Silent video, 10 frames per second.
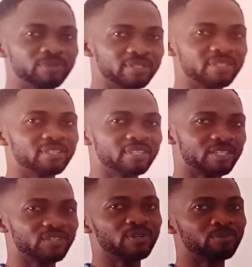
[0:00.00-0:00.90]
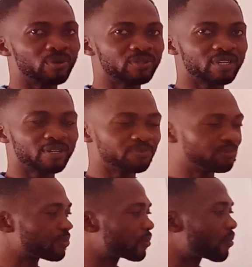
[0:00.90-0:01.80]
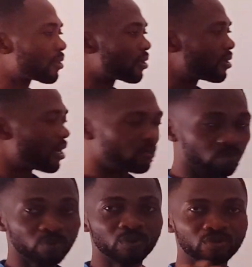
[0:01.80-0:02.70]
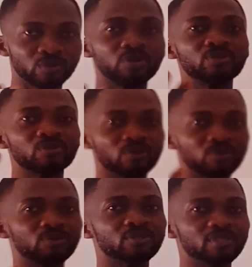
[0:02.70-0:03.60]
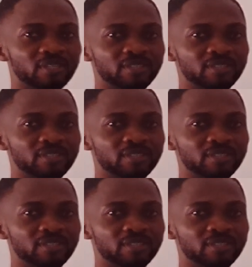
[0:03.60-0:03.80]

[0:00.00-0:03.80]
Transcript: RBC, that's a red blood cell. I wouldn't want to go into the